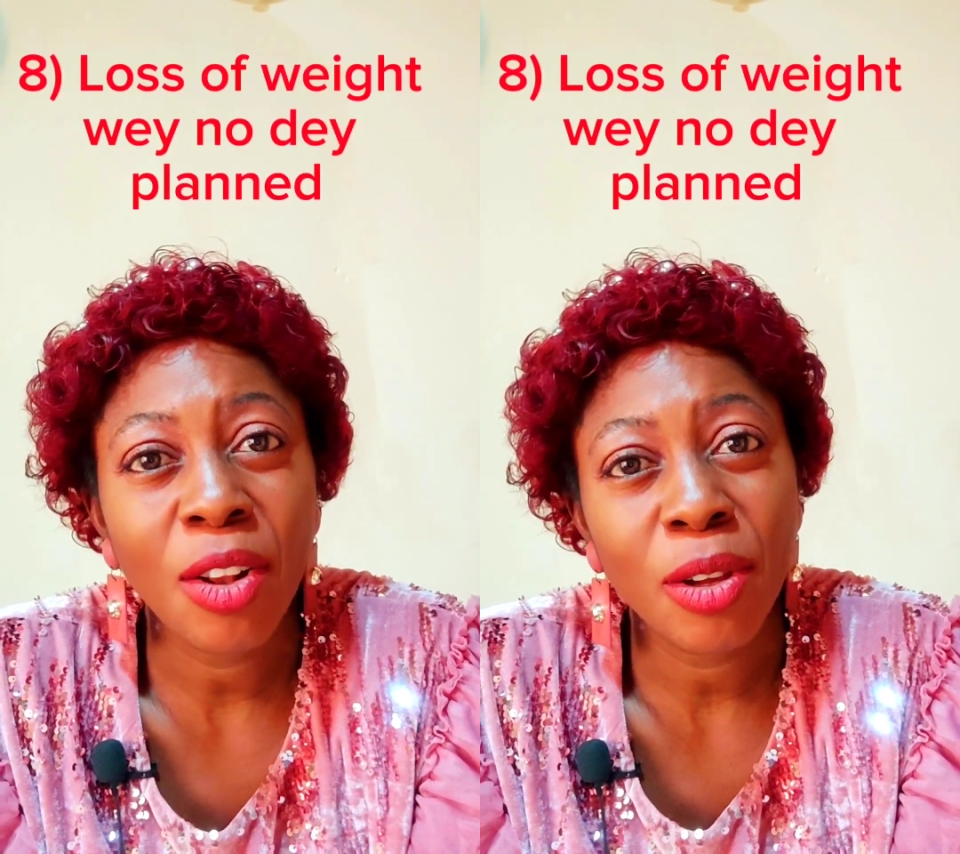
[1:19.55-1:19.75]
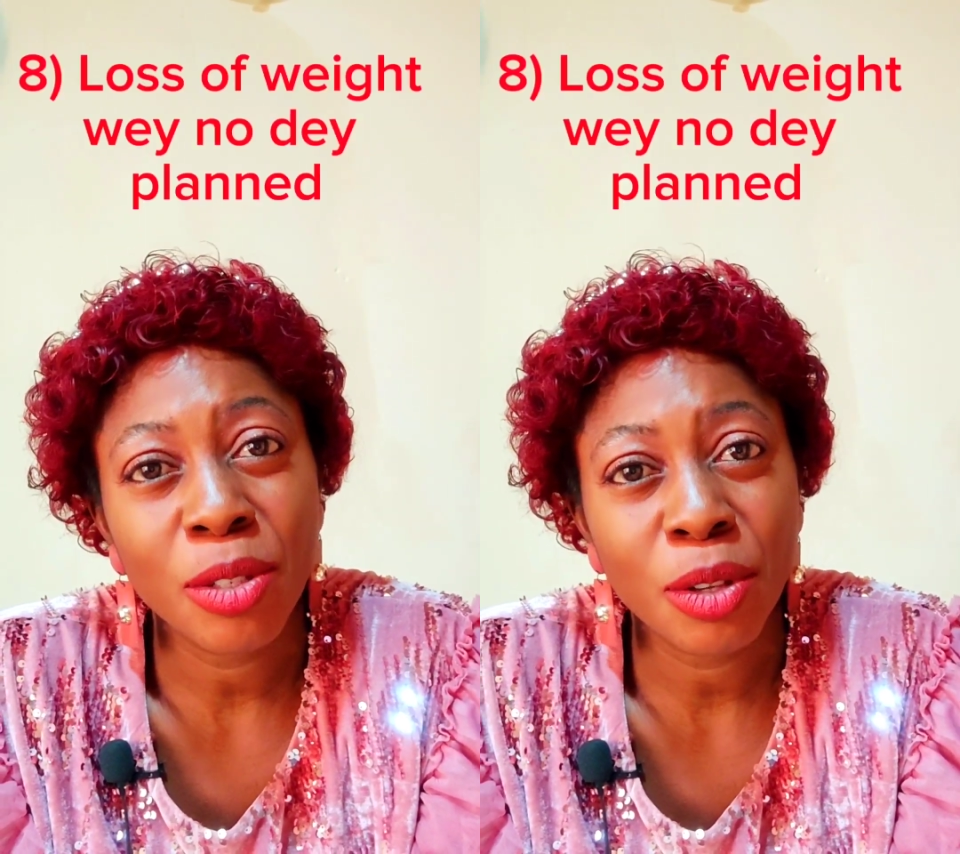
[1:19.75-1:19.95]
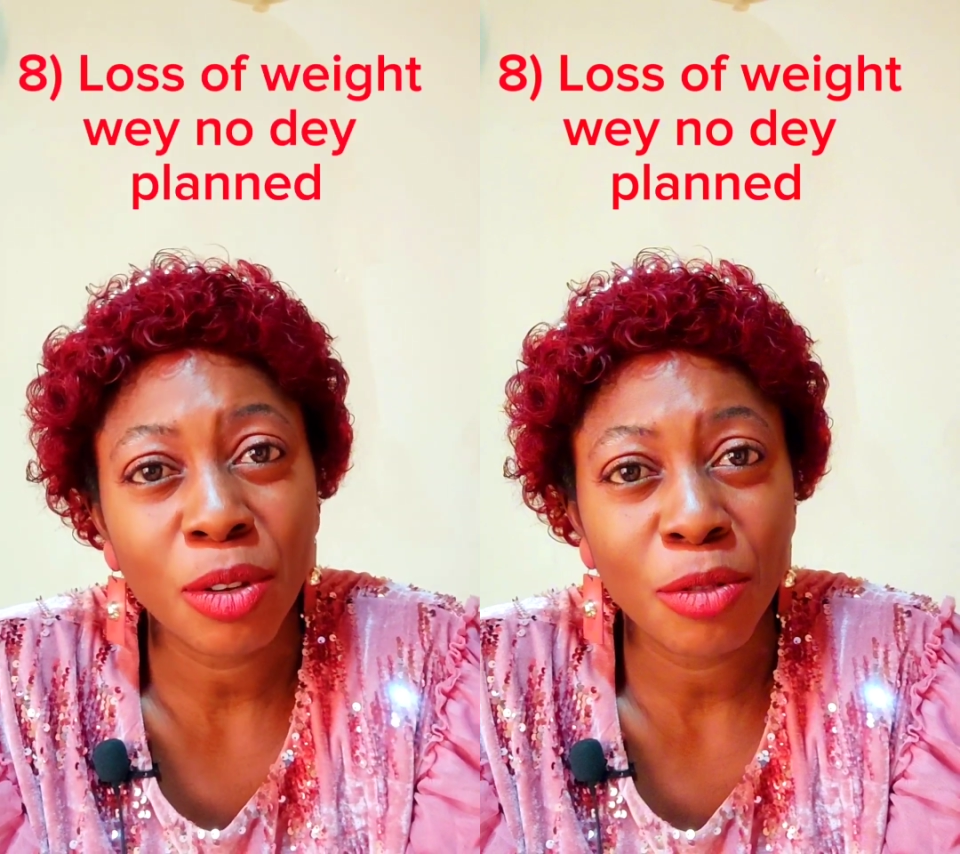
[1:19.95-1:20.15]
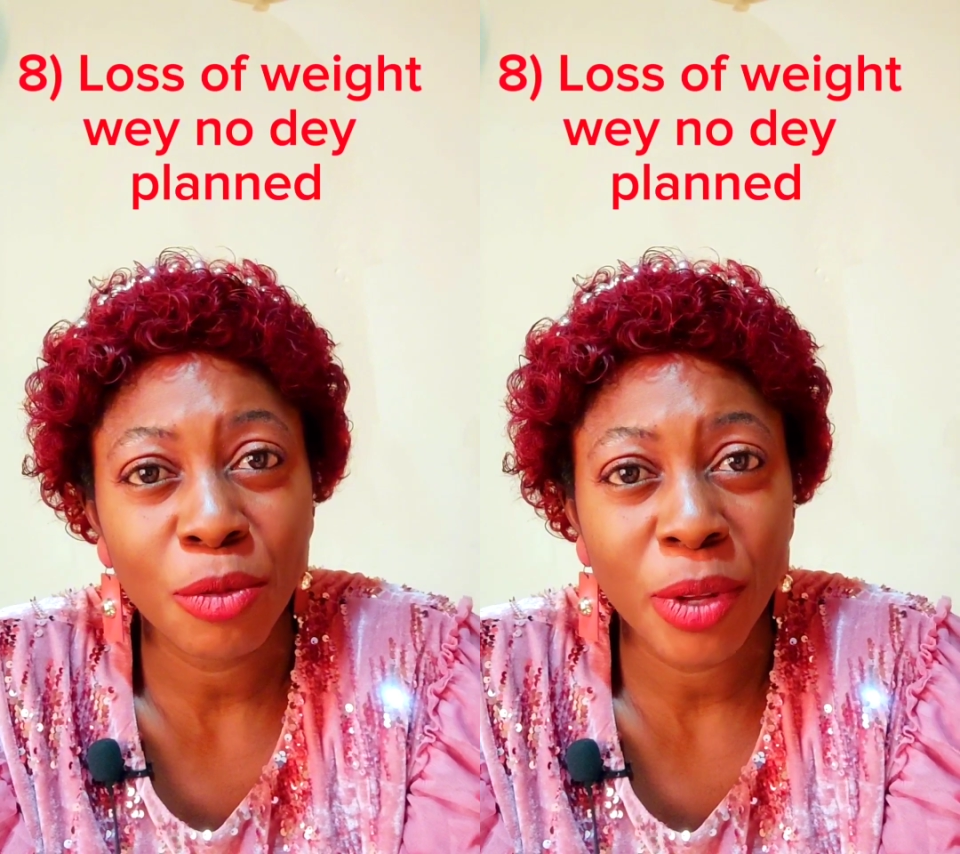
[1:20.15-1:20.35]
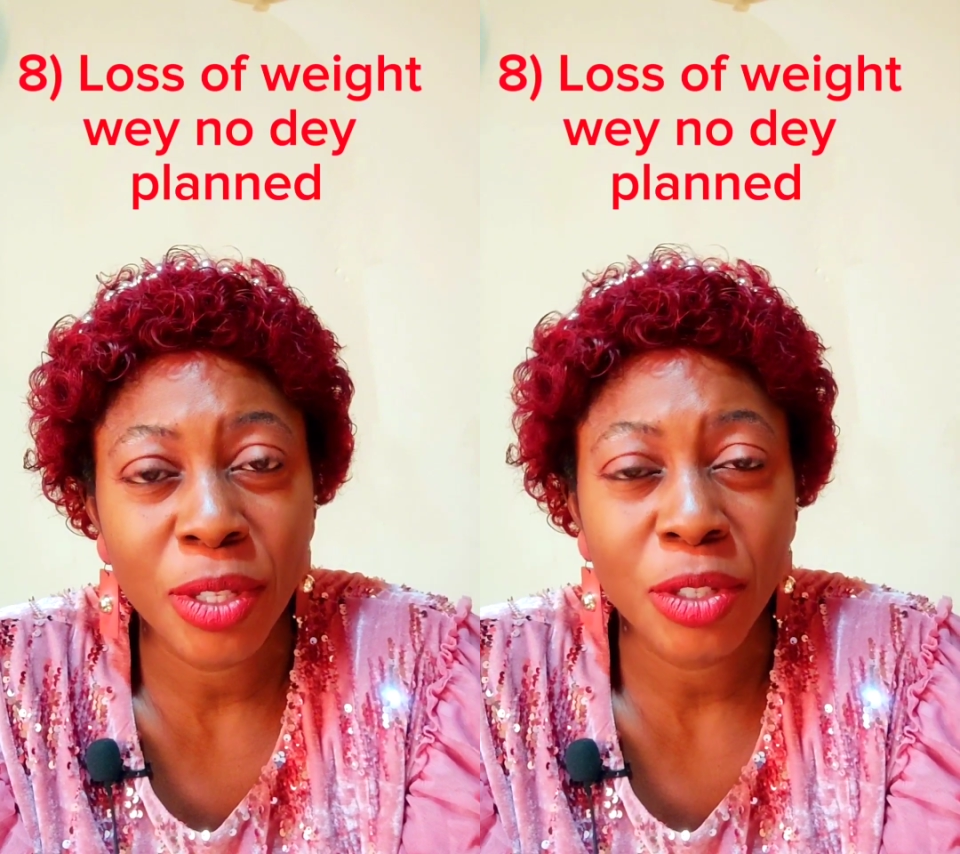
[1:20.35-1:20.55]
loss
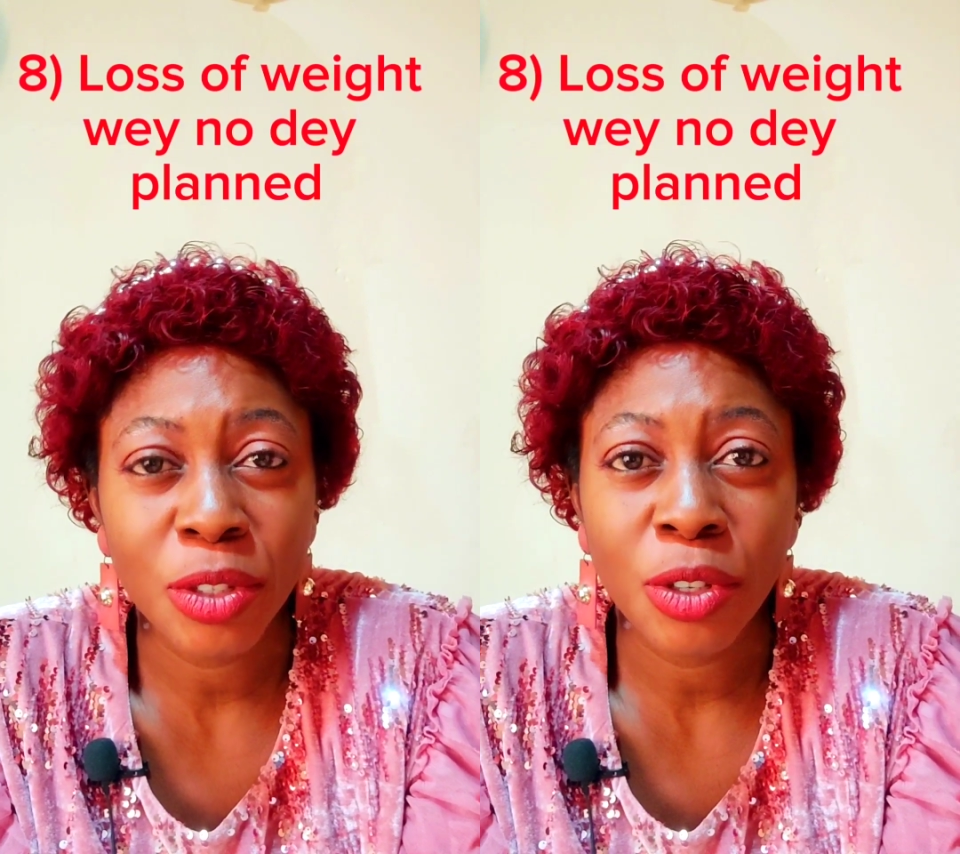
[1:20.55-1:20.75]
of weight.